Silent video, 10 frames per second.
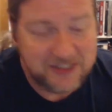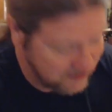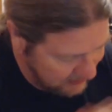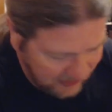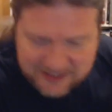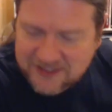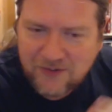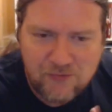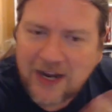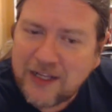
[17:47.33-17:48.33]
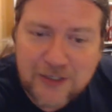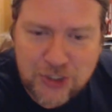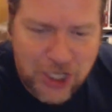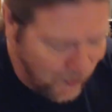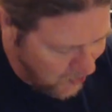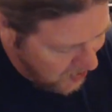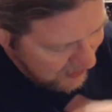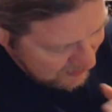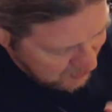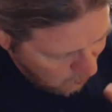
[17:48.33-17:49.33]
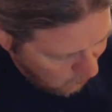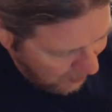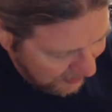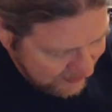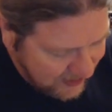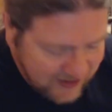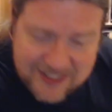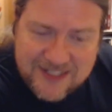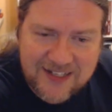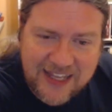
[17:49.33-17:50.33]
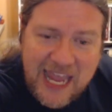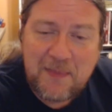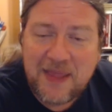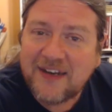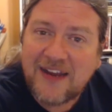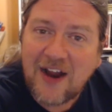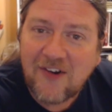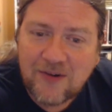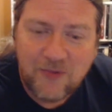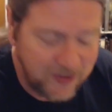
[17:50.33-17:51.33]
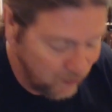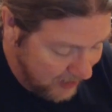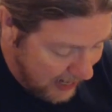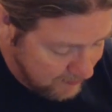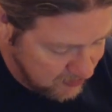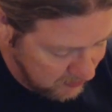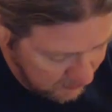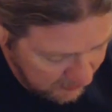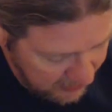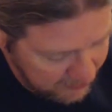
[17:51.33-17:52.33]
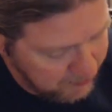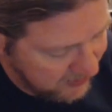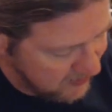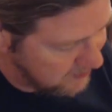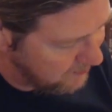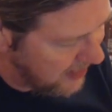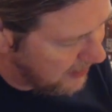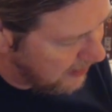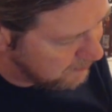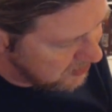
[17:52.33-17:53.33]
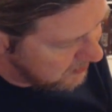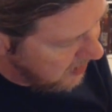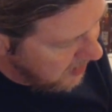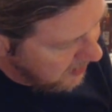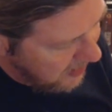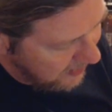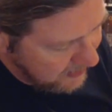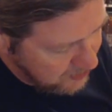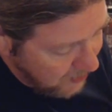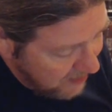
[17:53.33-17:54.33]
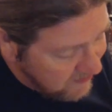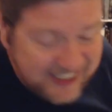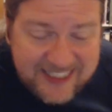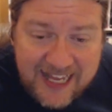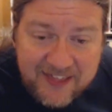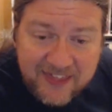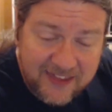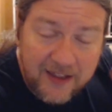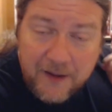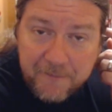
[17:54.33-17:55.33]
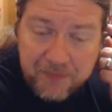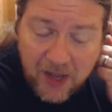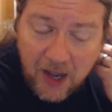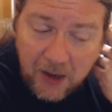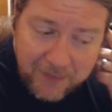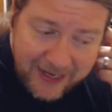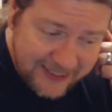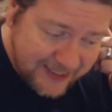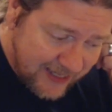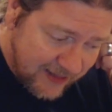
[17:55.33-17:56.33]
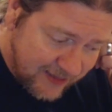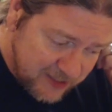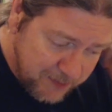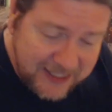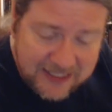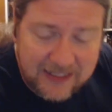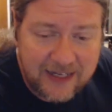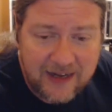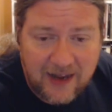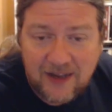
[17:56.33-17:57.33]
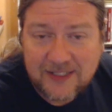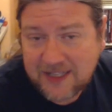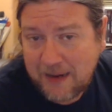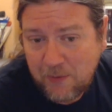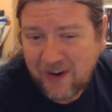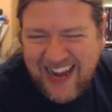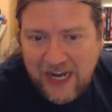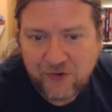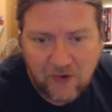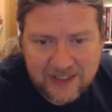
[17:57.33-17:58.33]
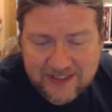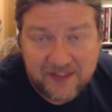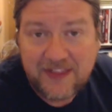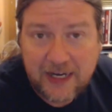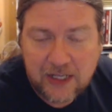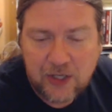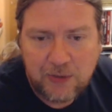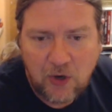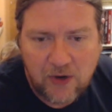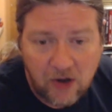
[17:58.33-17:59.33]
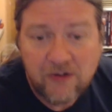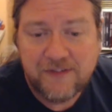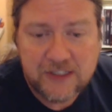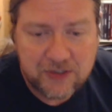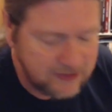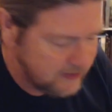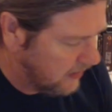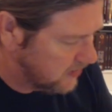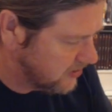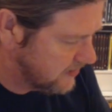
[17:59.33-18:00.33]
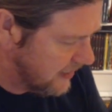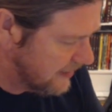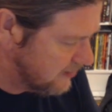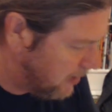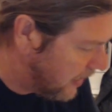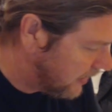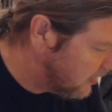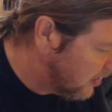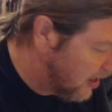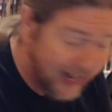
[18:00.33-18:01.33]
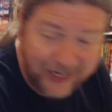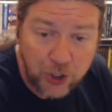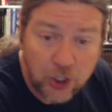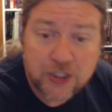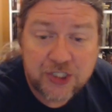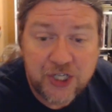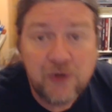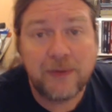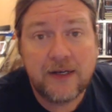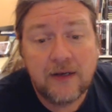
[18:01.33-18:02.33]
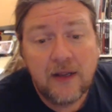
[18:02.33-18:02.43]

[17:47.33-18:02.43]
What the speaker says: likes the regular Joe. So I think this is a game that Darren would absolutely like because of that option. And then you have a synth. And a synth is basically a cyborg android, synthetic humanoid, artificial intelligence that has a body and looks human,